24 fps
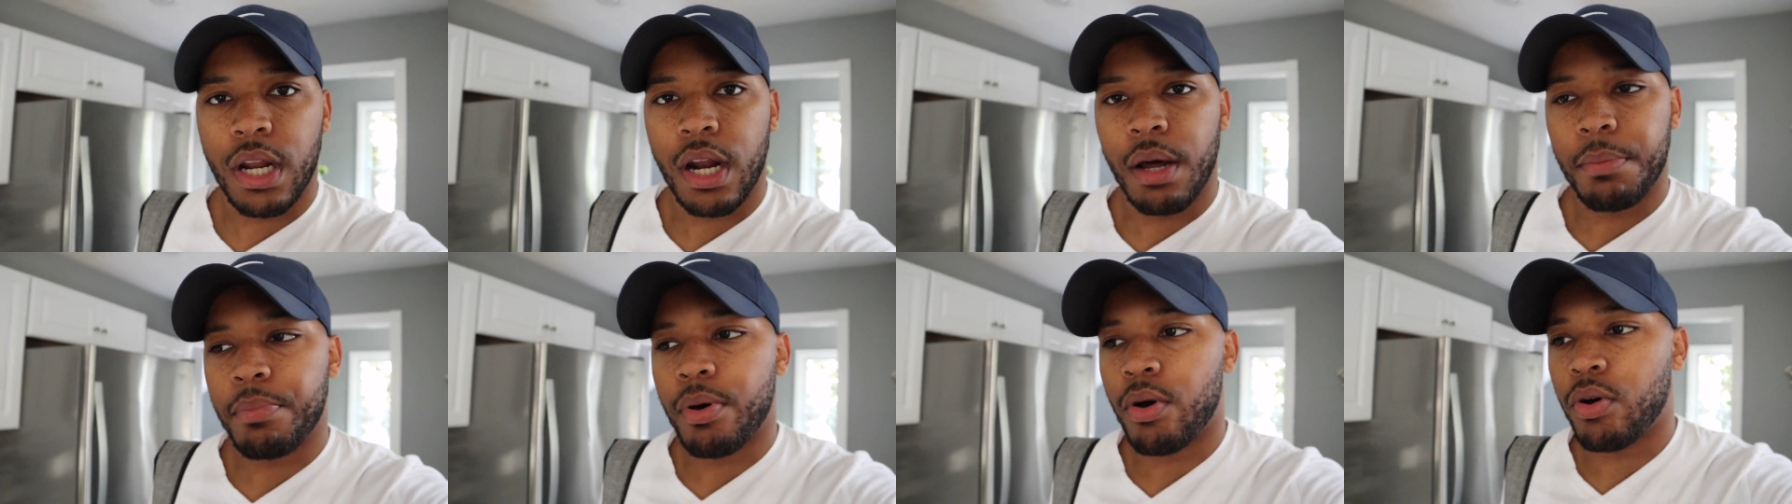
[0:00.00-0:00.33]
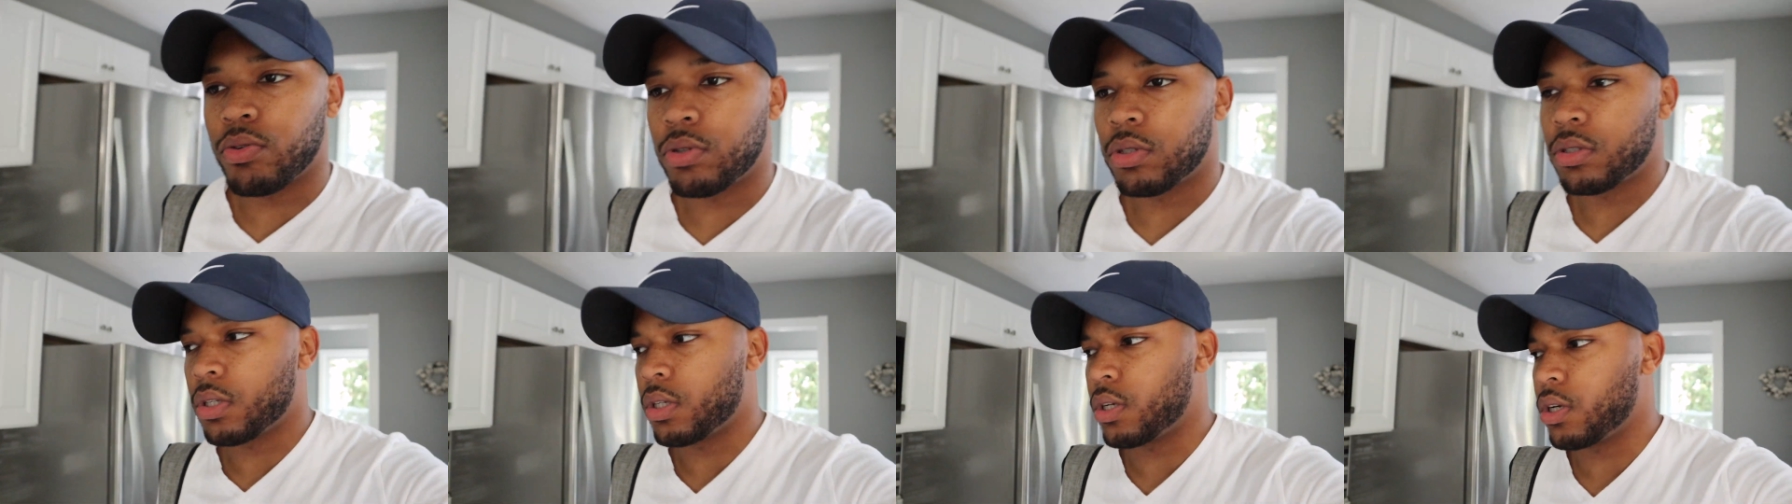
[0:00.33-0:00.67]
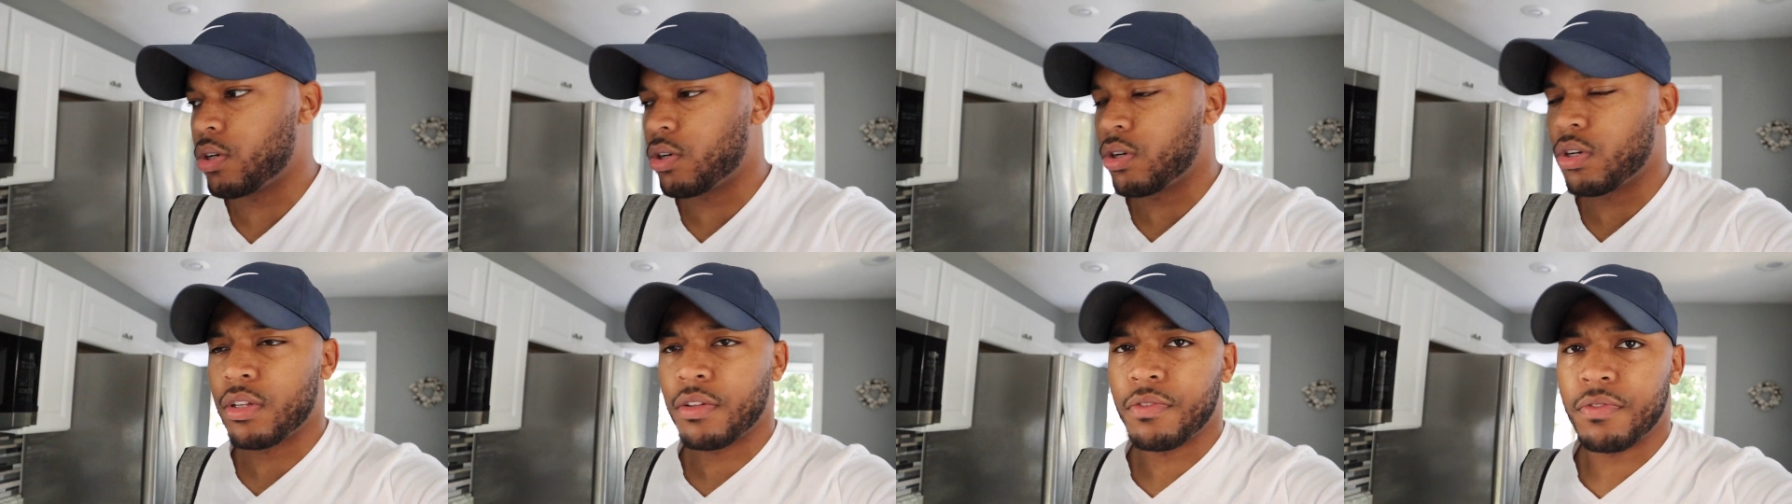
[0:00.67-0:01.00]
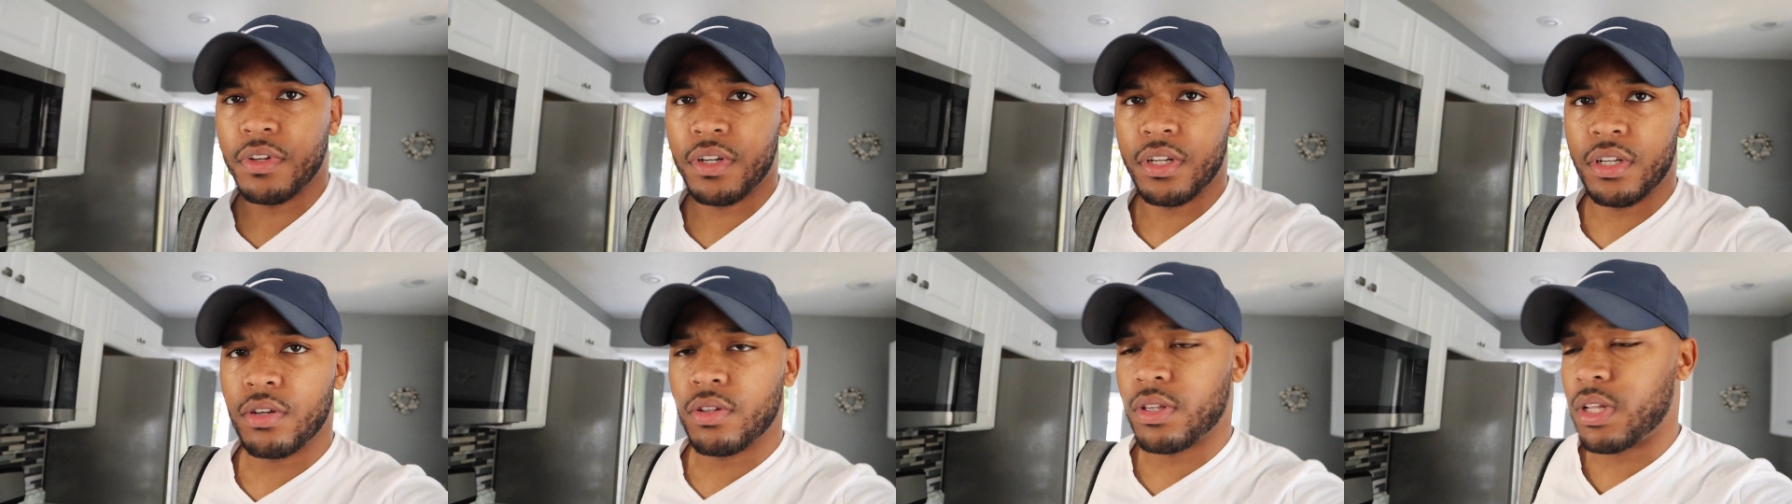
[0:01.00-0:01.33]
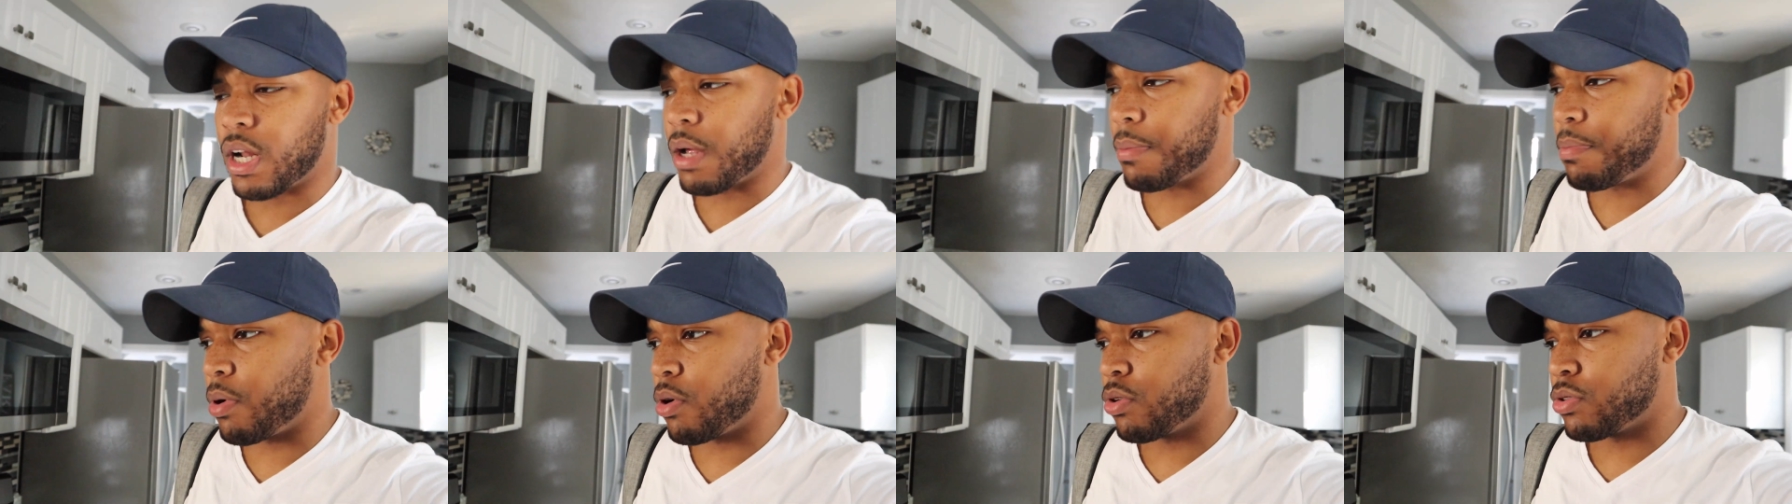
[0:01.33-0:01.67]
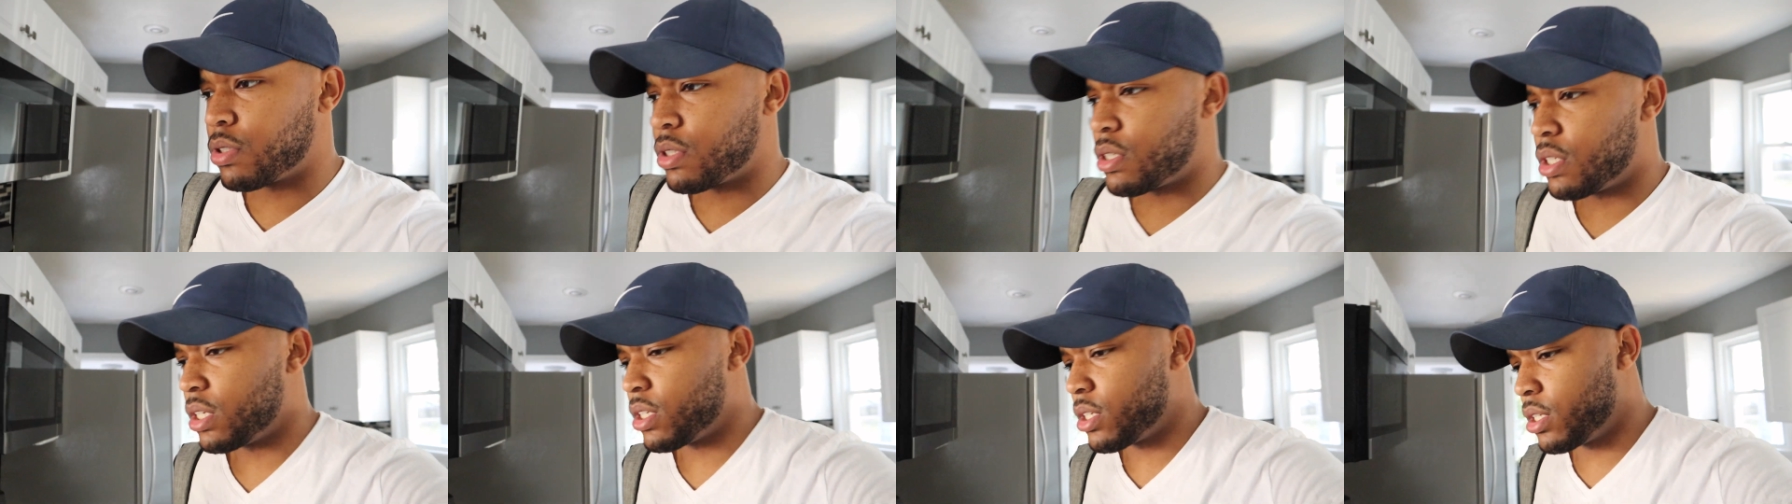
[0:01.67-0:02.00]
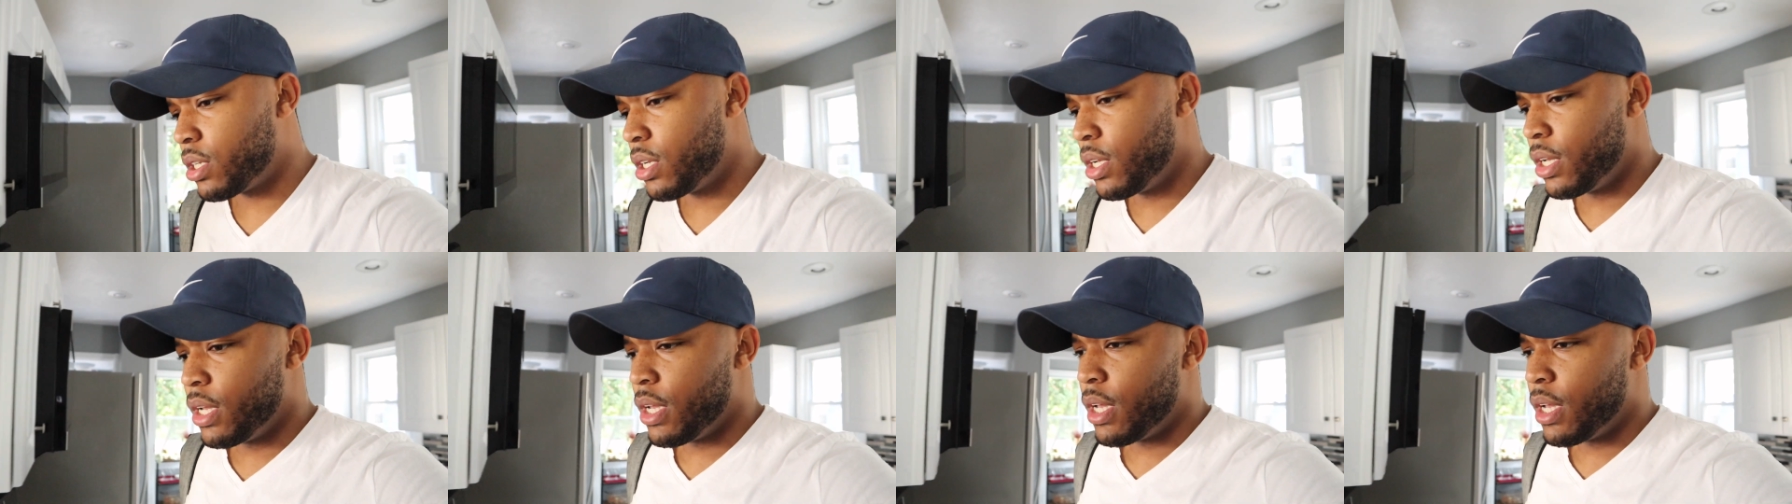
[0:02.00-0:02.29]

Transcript: that I posted it, or the video that I posted it.